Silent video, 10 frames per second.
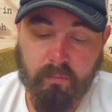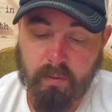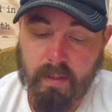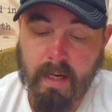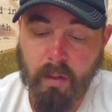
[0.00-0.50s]

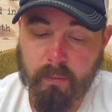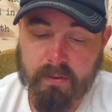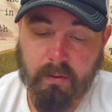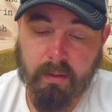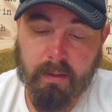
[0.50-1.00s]
now we
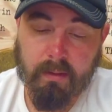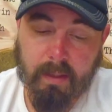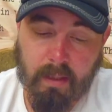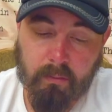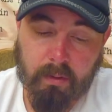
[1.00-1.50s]
start getting
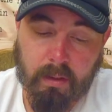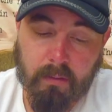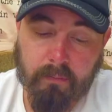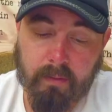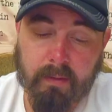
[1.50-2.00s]
account
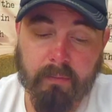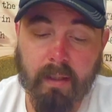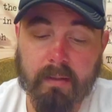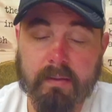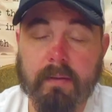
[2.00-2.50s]
of the
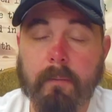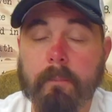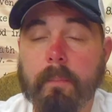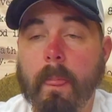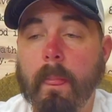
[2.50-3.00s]
Levites.
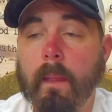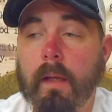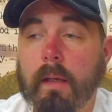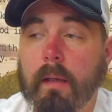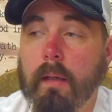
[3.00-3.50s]

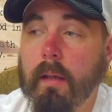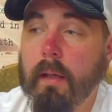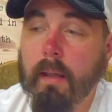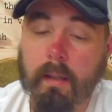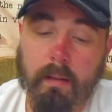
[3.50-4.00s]

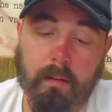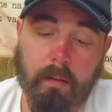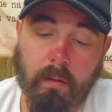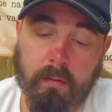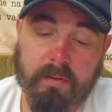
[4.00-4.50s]
And
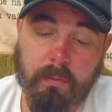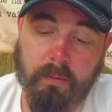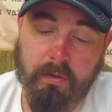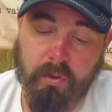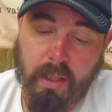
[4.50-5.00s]
also in
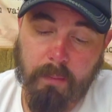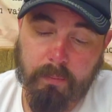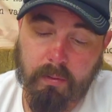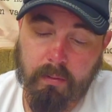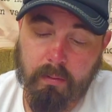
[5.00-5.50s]
this
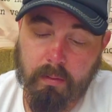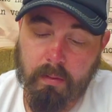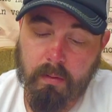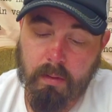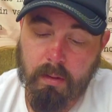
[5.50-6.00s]
chapter,
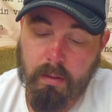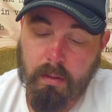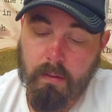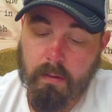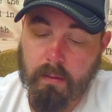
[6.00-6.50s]

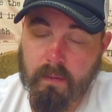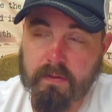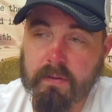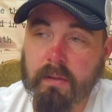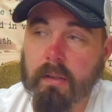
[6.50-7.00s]

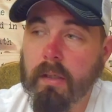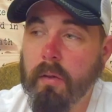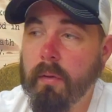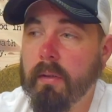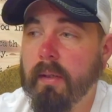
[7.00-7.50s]
this is going to
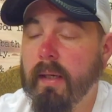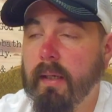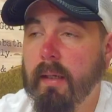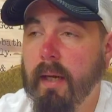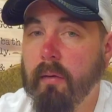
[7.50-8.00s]
go and take
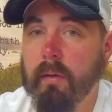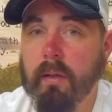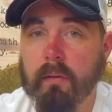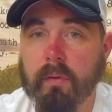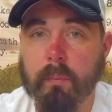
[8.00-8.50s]
account
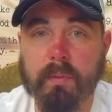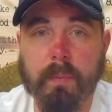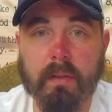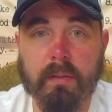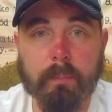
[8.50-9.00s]
of the
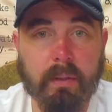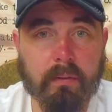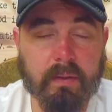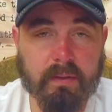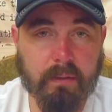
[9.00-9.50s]

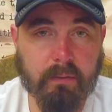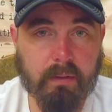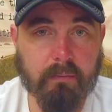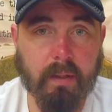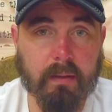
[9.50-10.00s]
responsibilities of the
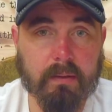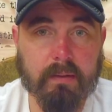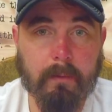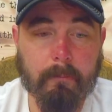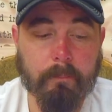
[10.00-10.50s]

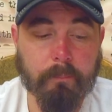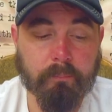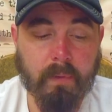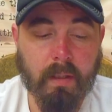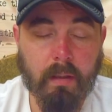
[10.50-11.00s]
Levites.
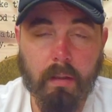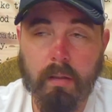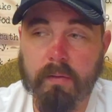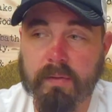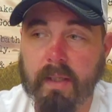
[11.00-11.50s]

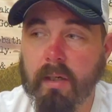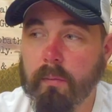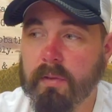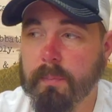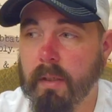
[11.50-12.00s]
Because they are
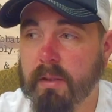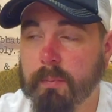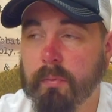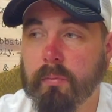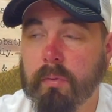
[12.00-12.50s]

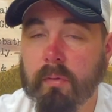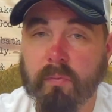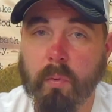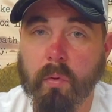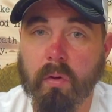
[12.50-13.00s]
responsible
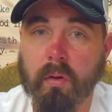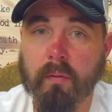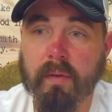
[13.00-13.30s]
for